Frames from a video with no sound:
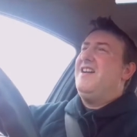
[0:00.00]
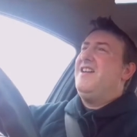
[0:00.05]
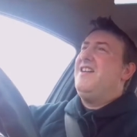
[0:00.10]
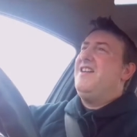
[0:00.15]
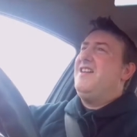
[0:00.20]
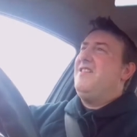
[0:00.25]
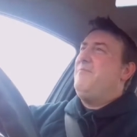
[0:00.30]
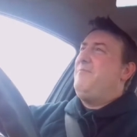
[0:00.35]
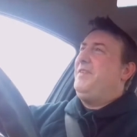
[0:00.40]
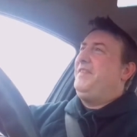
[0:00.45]

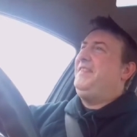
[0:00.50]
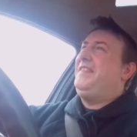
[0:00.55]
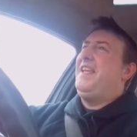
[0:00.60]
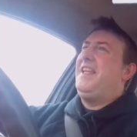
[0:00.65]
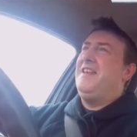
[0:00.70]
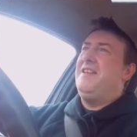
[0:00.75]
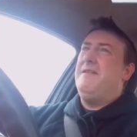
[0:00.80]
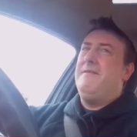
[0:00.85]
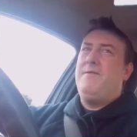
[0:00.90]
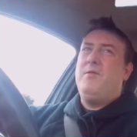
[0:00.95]
uh,
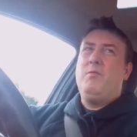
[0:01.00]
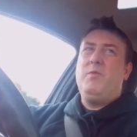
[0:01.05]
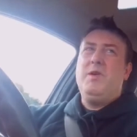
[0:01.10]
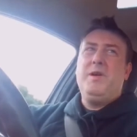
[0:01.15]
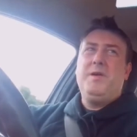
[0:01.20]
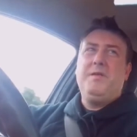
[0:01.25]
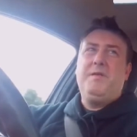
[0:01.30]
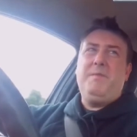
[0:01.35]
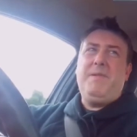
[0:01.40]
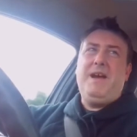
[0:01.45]
percent of the
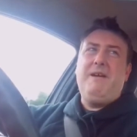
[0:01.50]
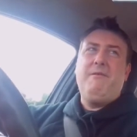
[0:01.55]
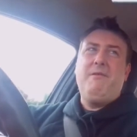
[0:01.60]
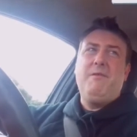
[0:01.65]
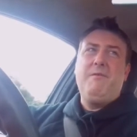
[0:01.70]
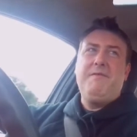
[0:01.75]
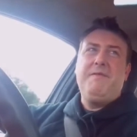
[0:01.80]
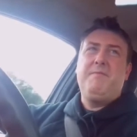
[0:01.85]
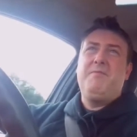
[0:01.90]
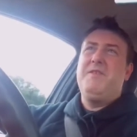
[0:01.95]
world's
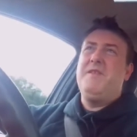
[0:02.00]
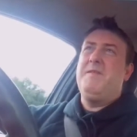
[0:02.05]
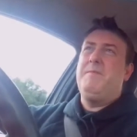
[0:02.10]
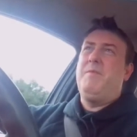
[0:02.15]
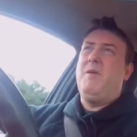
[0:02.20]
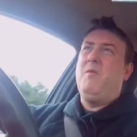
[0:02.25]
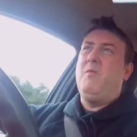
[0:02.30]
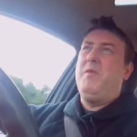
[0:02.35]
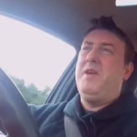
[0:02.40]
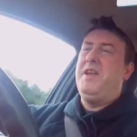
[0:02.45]
power was produced
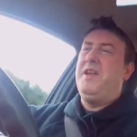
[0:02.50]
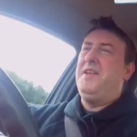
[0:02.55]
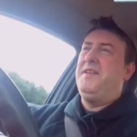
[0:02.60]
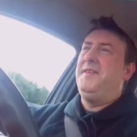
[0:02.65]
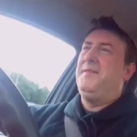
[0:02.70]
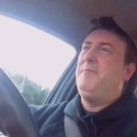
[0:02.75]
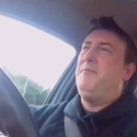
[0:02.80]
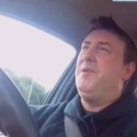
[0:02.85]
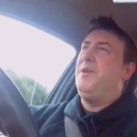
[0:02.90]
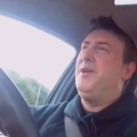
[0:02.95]
by wind,
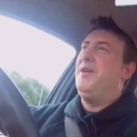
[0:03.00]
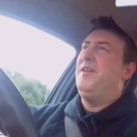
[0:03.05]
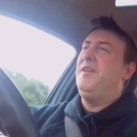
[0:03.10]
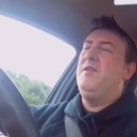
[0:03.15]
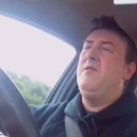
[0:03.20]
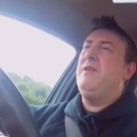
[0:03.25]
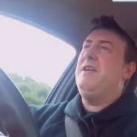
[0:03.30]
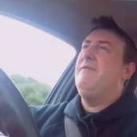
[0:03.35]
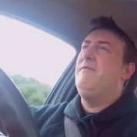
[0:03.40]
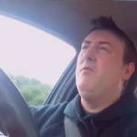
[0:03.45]
but
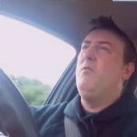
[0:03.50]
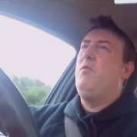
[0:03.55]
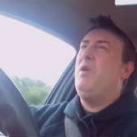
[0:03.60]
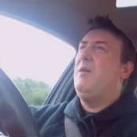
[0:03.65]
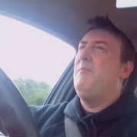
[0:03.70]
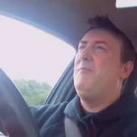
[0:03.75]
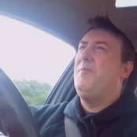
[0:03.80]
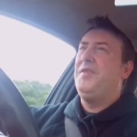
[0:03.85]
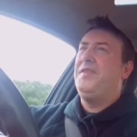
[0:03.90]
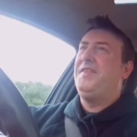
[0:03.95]
not even
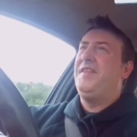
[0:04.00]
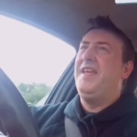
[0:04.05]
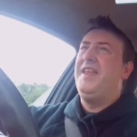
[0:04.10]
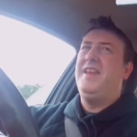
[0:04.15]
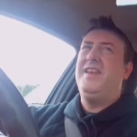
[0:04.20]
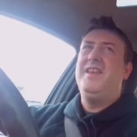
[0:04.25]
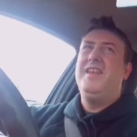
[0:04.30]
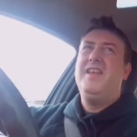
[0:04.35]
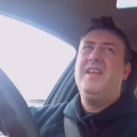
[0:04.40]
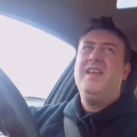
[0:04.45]
one
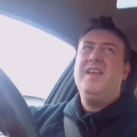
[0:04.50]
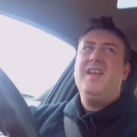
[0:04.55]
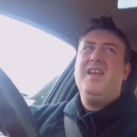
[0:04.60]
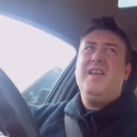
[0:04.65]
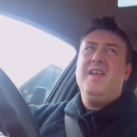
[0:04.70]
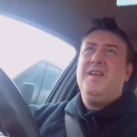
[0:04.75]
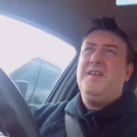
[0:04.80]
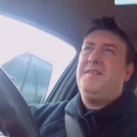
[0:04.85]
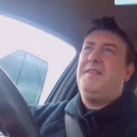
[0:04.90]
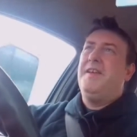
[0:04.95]
percent.
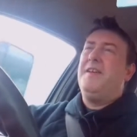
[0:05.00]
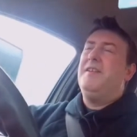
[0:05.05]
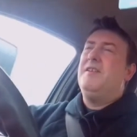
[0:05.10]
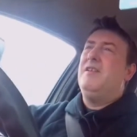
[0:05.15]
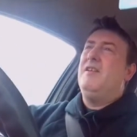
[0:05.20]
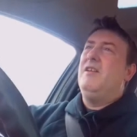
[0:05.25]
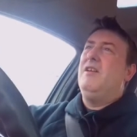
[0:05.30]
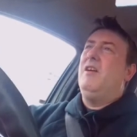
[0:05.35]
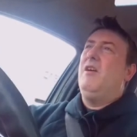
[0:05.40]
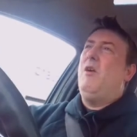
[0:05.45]
So
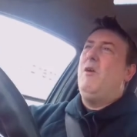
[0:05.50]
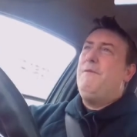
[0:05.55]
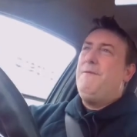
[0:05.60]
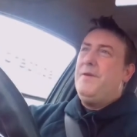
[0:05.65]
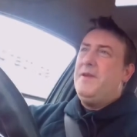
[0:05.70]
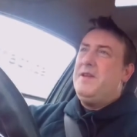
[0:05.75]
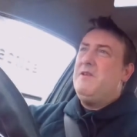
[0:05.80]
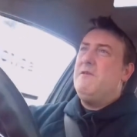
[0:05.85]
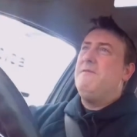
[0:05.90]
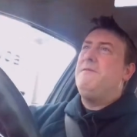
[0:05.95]

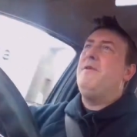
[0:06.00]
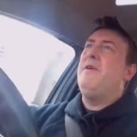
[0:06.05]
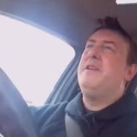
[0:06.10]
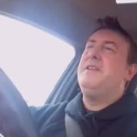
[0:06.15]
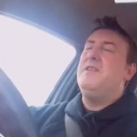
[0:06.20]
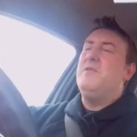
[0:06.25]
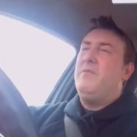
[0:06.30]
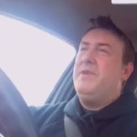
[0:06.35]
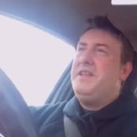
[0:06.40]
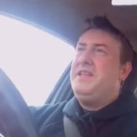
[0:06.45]
often you'll
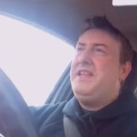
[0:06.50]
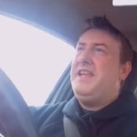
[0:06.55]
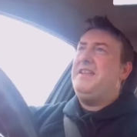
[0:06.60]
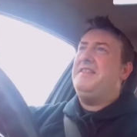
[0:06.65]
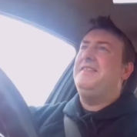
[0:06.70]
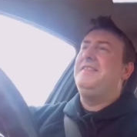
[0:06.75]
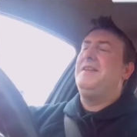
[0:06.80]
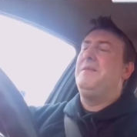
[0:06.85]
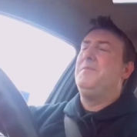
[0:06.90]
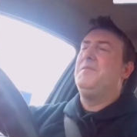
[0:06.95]
find that wind
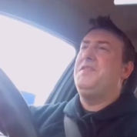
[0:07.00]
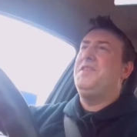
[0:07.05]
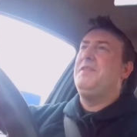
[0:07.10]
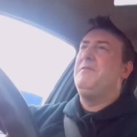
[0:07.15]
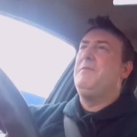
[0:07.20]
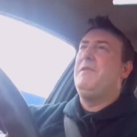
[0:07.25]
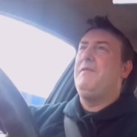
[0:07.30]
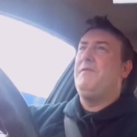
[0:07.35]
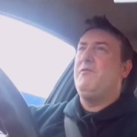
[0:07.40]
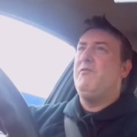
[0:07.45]
gets lumped
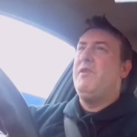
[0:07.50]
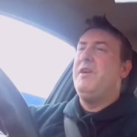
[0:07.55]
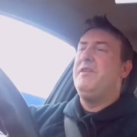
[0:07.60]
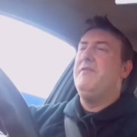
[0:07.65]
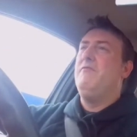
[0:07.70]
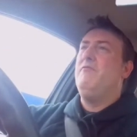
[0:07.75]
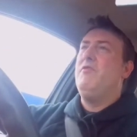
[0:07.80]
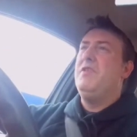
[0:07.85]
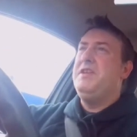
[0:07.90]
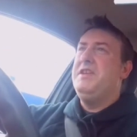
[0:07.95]
in with
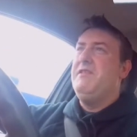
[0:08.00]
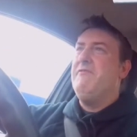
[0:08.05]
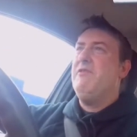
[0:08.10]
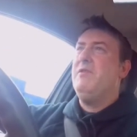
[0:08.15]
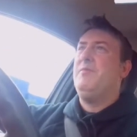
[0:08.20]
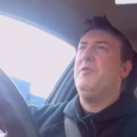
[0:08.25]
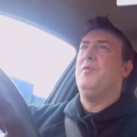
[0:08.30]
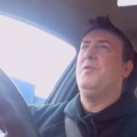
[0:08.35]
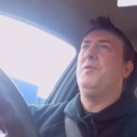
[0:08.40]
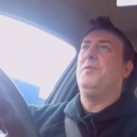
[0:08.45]
quote
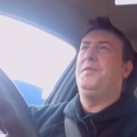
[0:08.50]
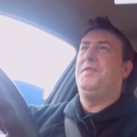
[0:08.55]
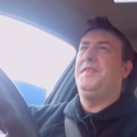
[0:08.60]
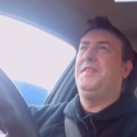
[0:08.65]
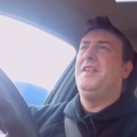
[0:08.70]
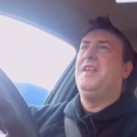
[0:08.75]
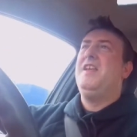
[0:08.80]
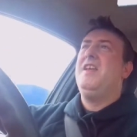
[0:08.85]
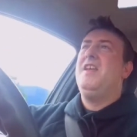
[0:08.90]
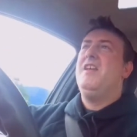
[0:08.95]
renewables,
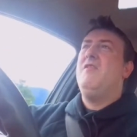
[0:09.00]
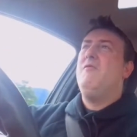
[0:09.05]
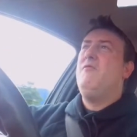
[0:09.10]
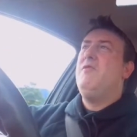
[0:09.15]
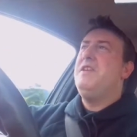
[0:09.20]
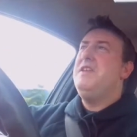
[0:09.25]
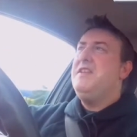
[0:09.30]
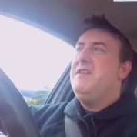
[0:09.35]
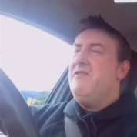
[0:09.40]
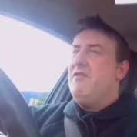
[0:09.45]

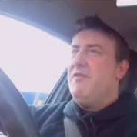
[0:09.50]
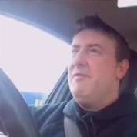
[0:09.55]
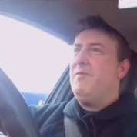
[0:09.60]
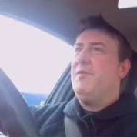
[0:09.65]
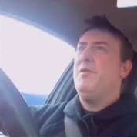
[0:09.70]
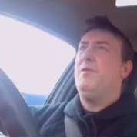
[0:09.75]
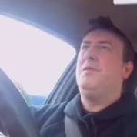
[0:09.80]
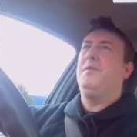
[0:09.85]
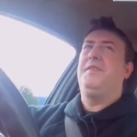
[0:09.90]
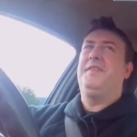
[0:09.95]

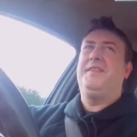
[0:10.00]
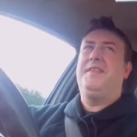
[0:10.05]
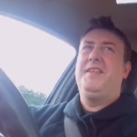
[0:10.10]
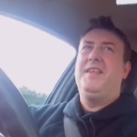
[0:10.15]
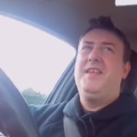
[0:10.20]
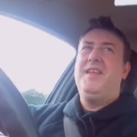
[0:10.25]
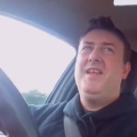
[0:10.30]
renewables